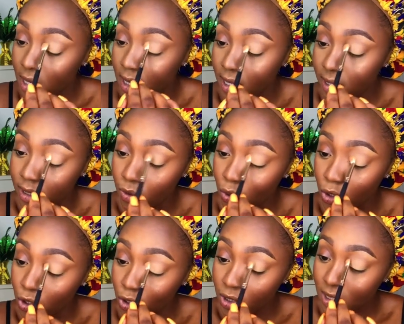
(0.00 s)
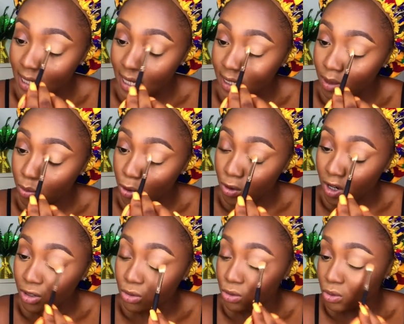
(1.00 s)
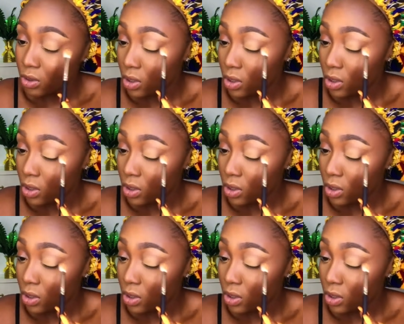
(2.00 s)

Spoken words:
Like, it was just like a miracle.